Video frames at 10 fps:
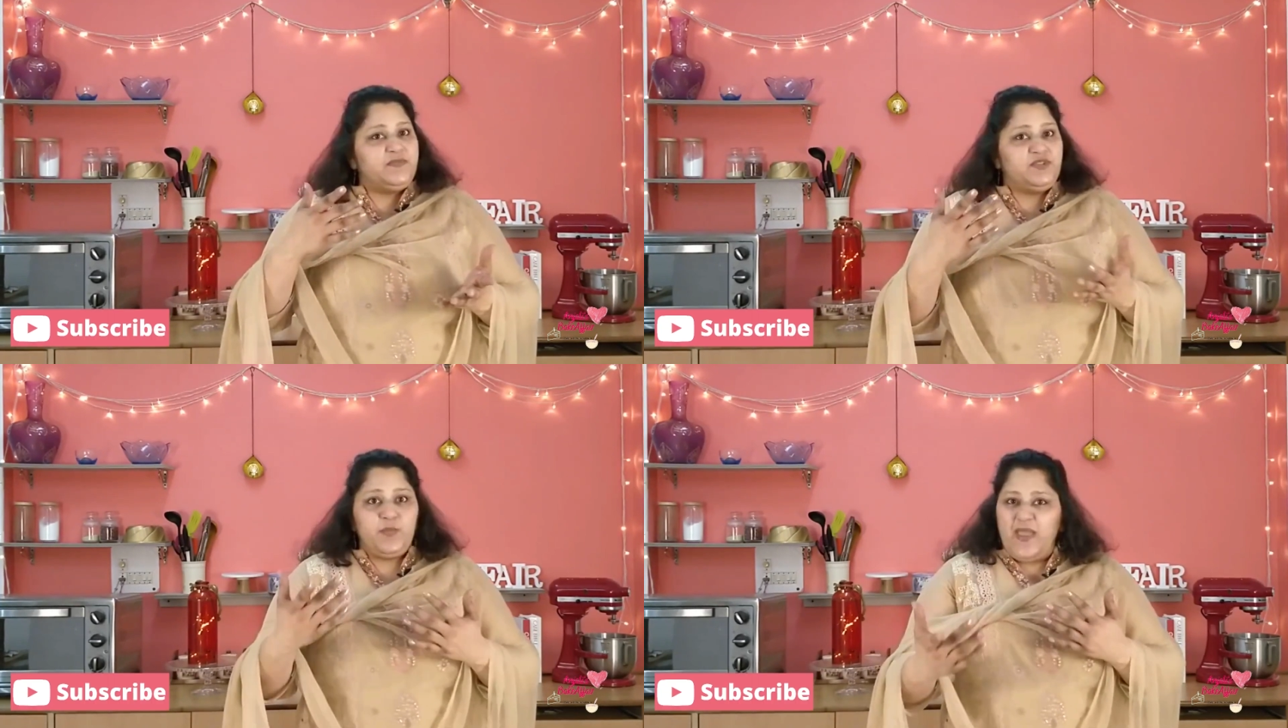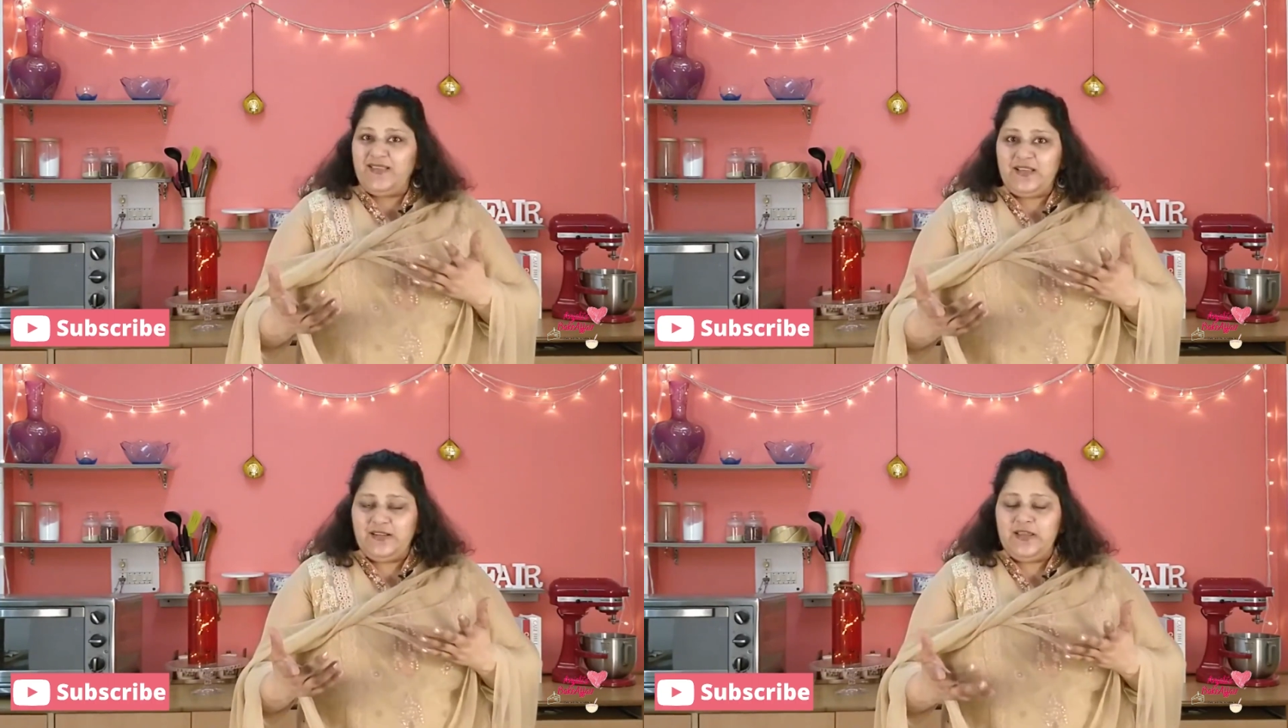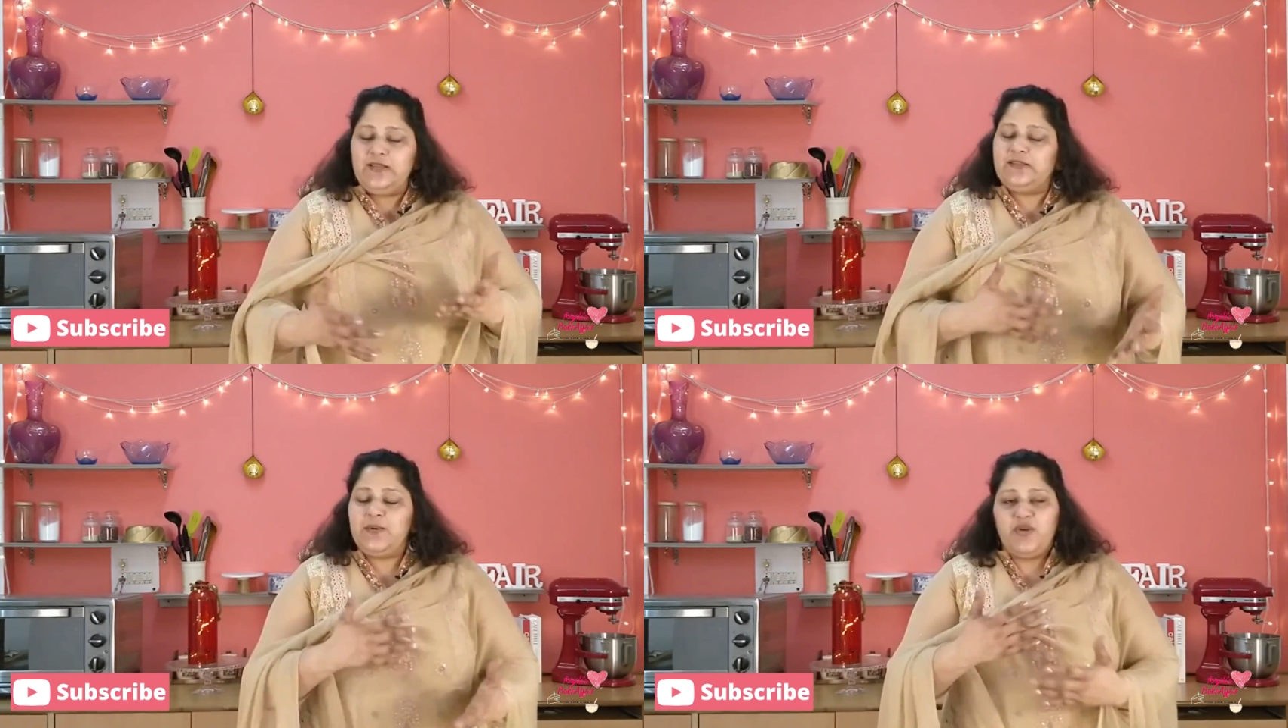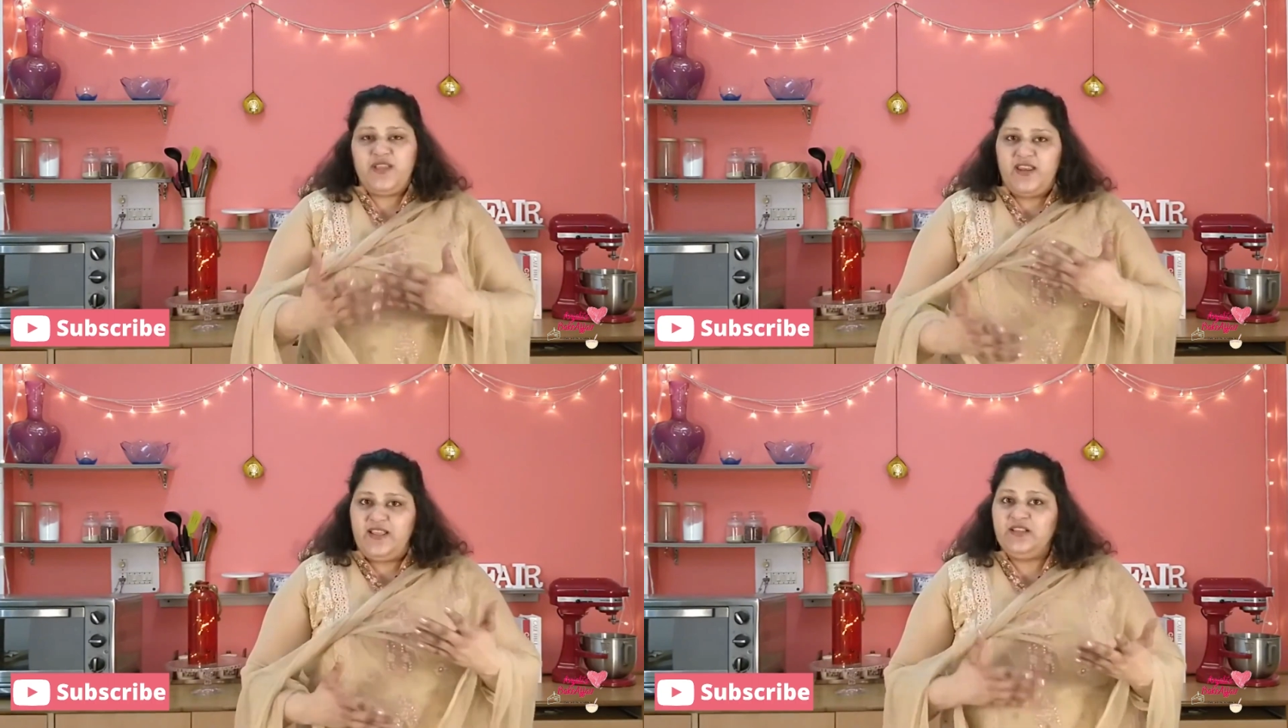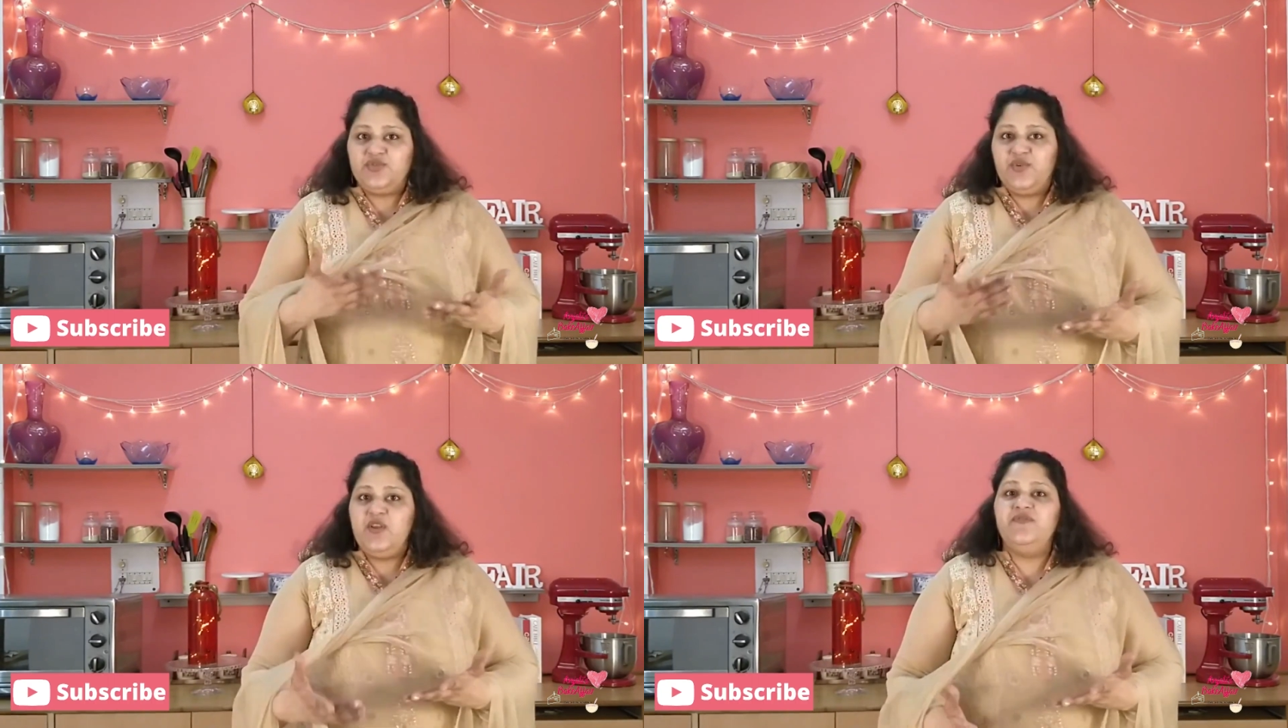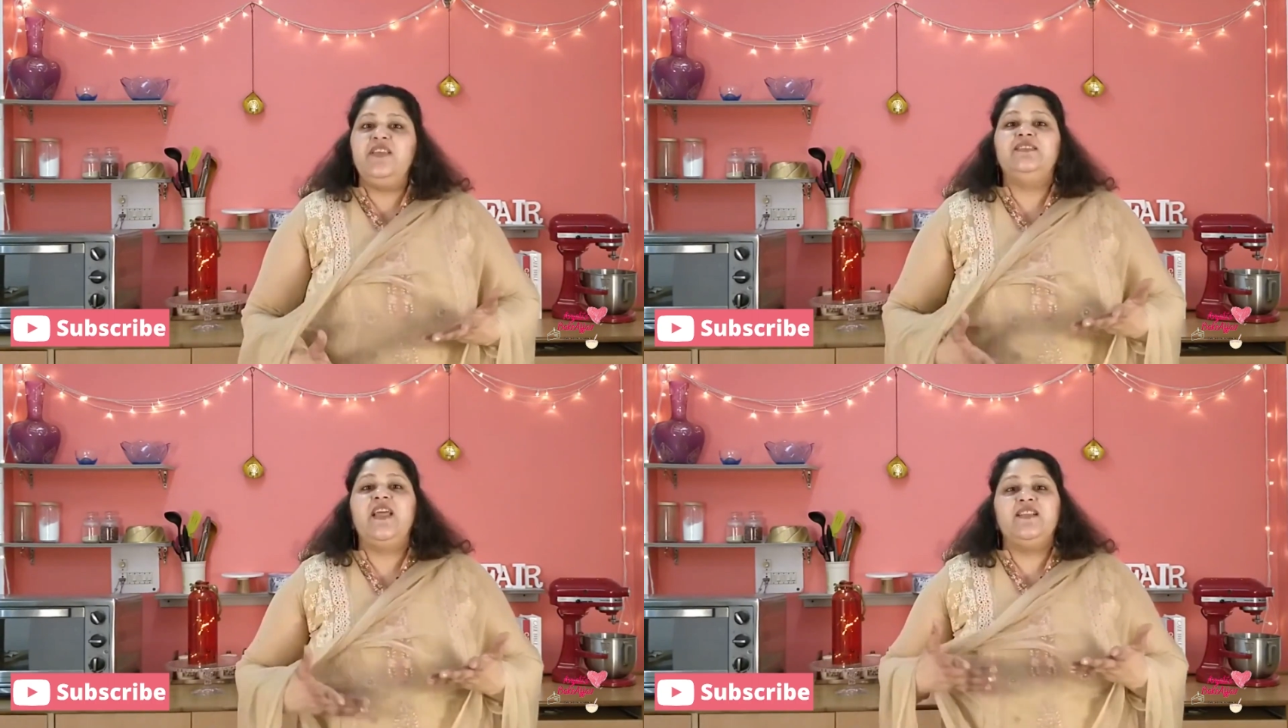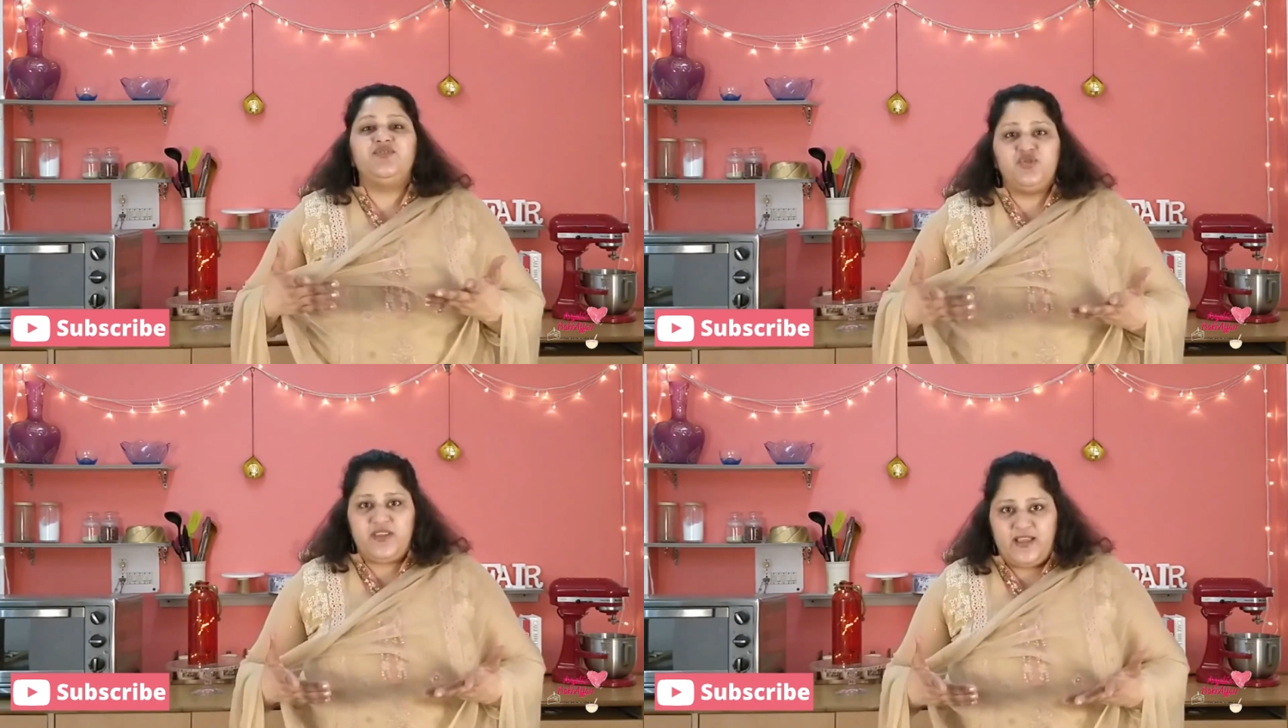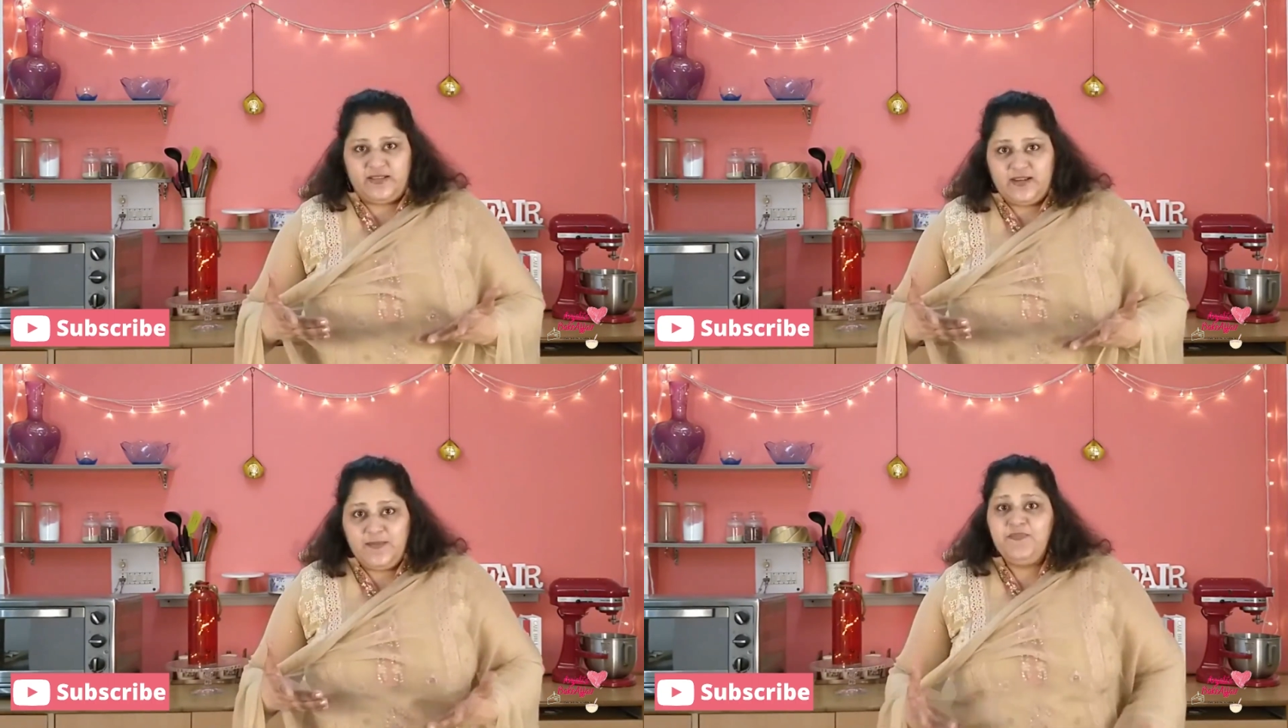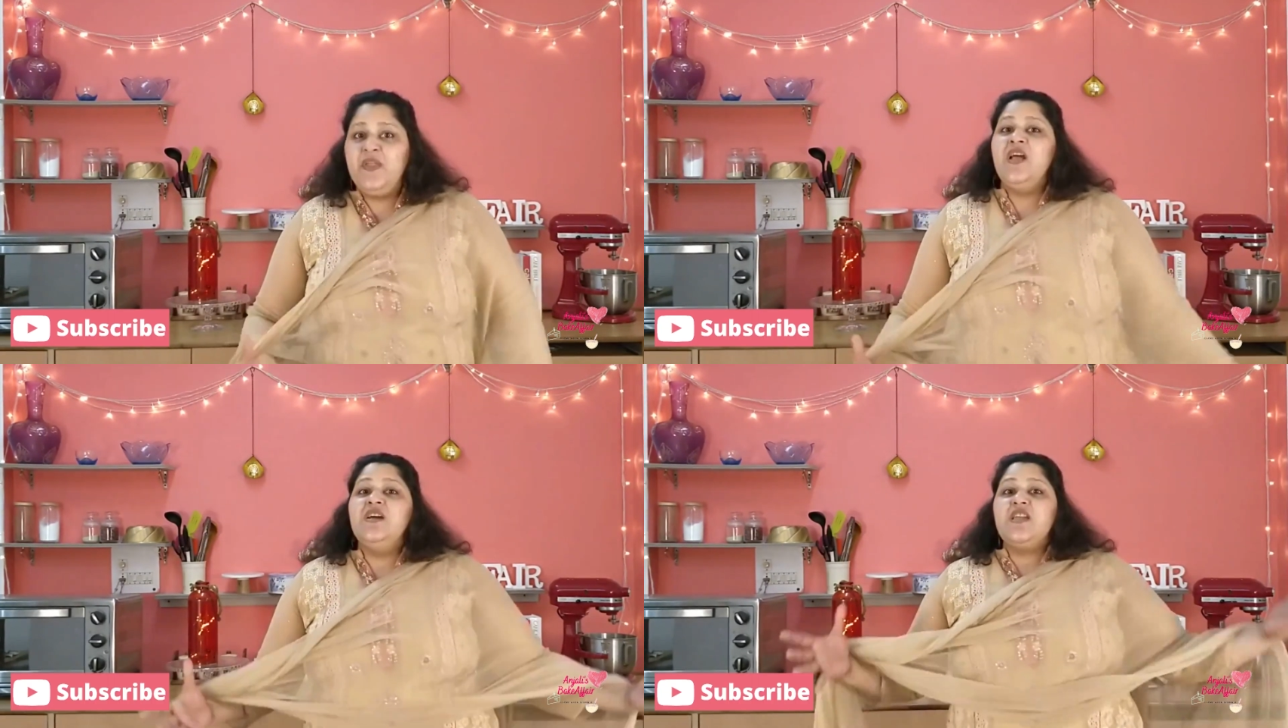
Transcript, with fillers: So basically it's about getting the three of these things together